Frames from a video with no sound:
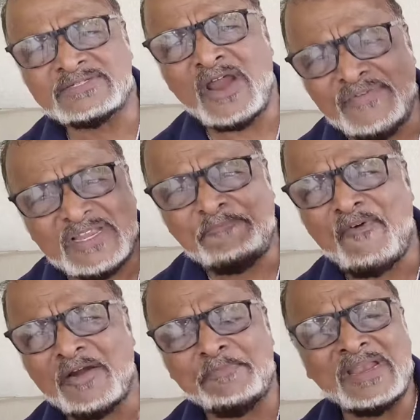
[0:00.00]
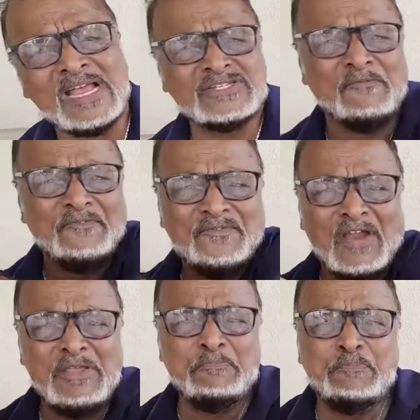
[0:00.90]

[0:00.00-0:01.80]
Traffic department has some very